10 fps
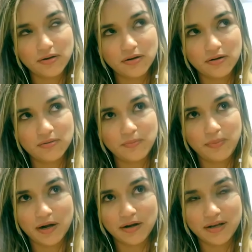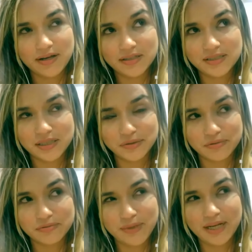or partner
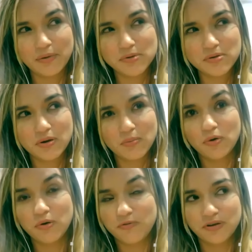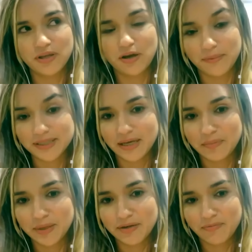statue, but I will go more for the comics.
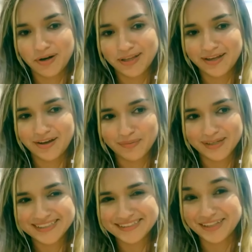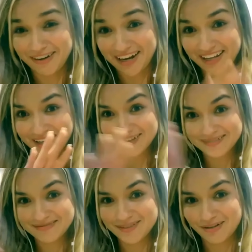I believe more in the comics. Sorry,
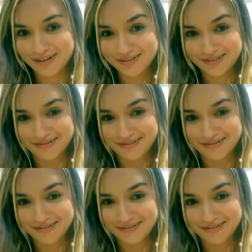sorry,